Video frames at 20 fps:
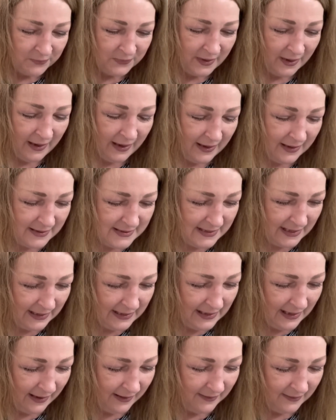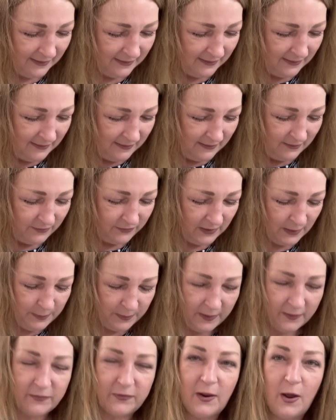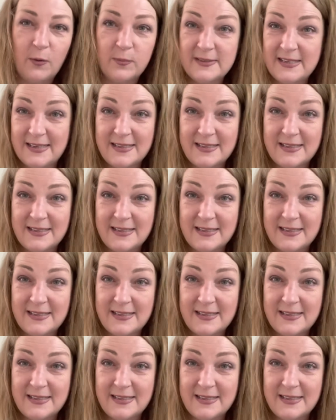Oh dear. Flippy flops.